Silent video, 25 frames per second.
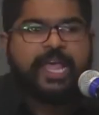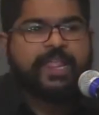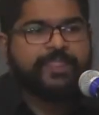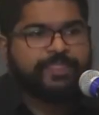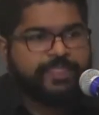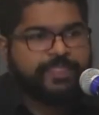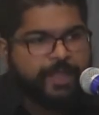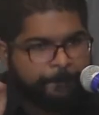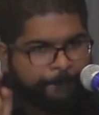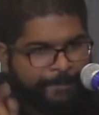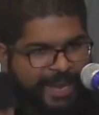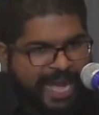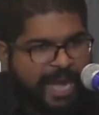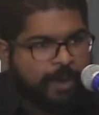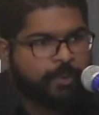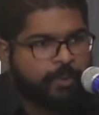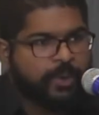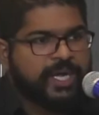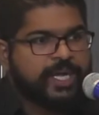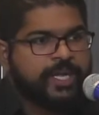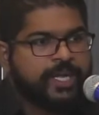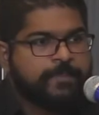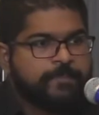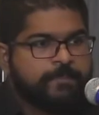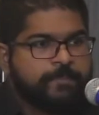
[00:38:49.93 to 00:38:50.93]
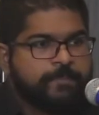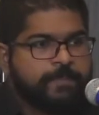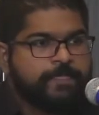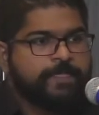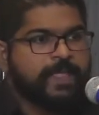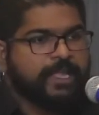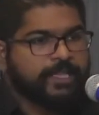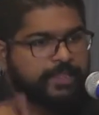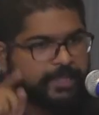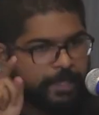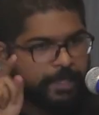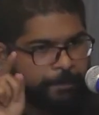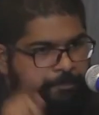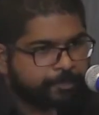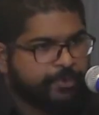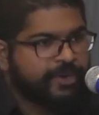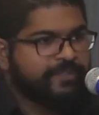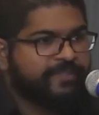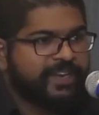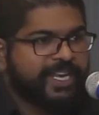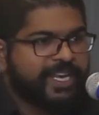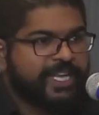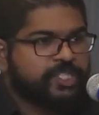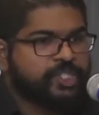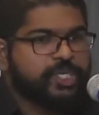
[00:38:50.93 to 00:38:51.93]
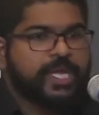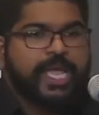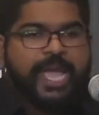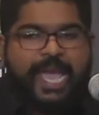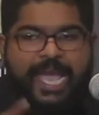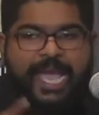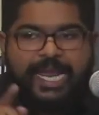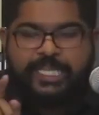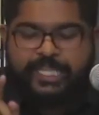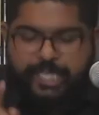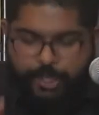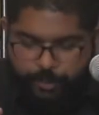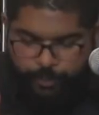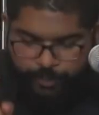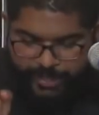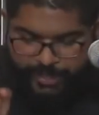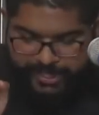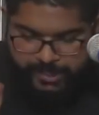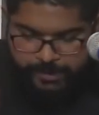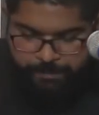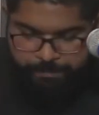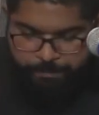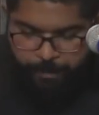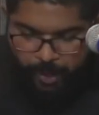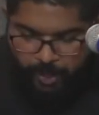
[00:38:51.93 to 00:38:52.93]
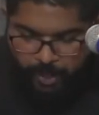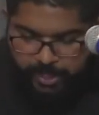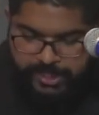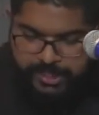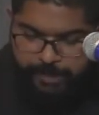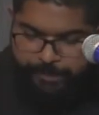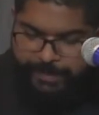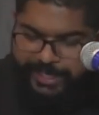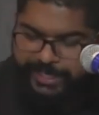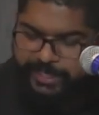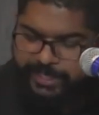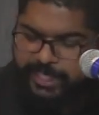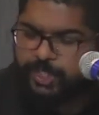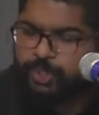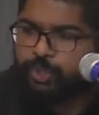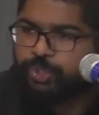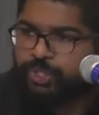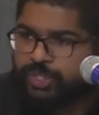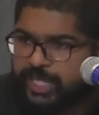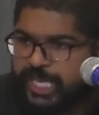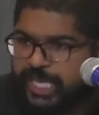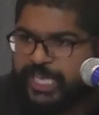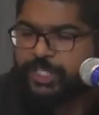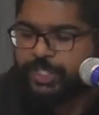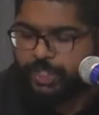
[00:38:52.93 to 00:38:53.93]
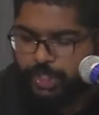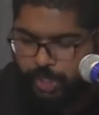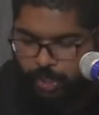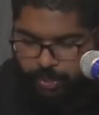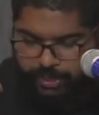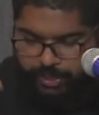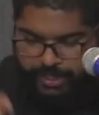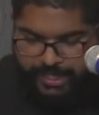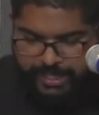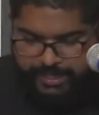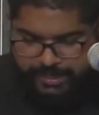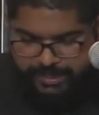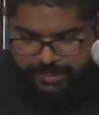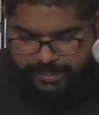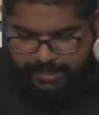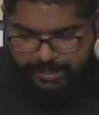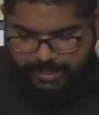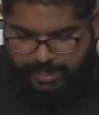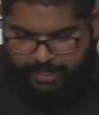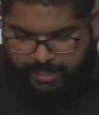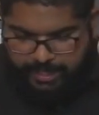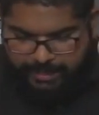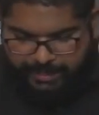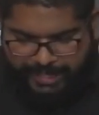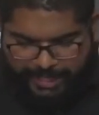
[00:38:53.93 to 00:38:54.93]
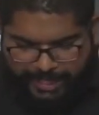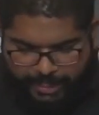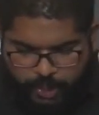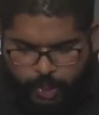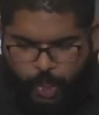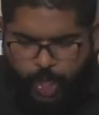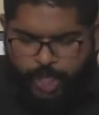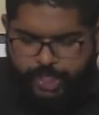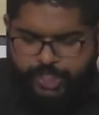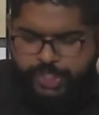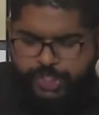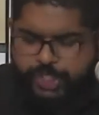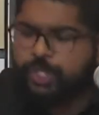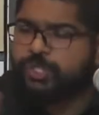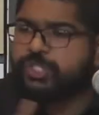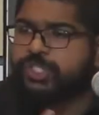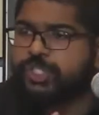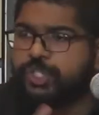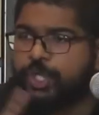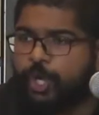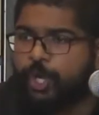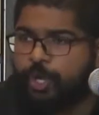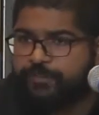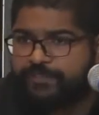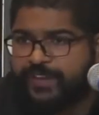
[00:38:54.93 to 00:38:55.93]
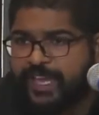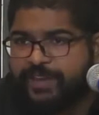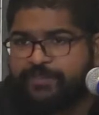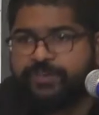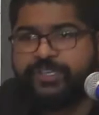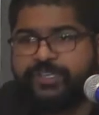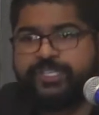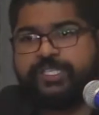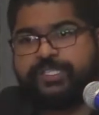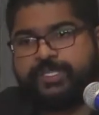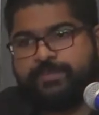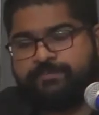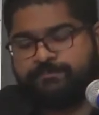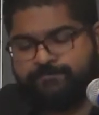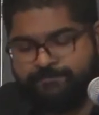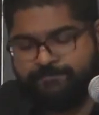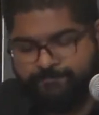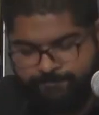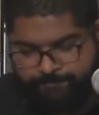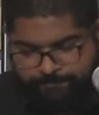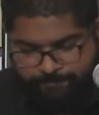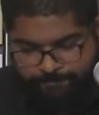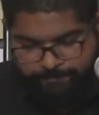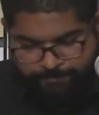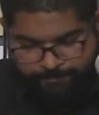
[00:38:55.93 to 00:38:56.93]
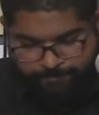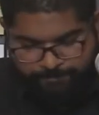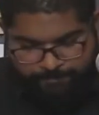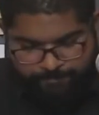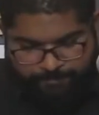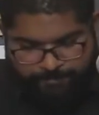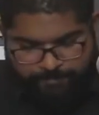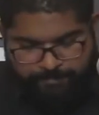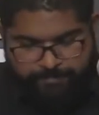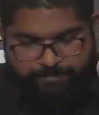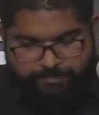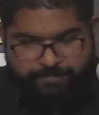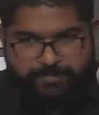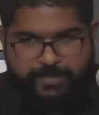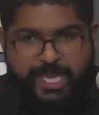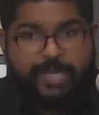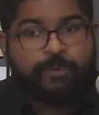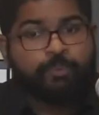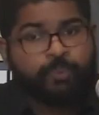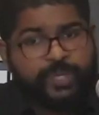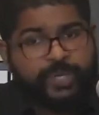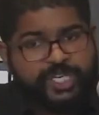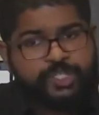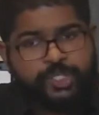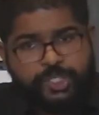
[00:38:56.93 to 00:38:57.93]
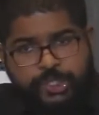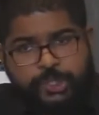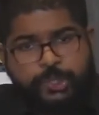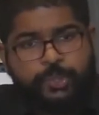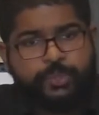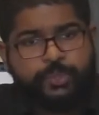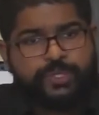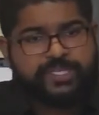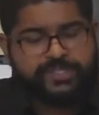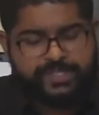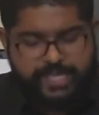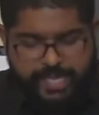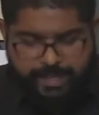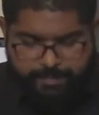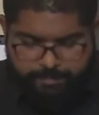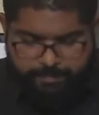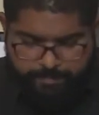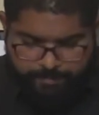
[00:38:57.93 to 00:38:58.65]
the power, the privilege, and the responsibility to teach your kids that God shows no favoritism. And we should do the same.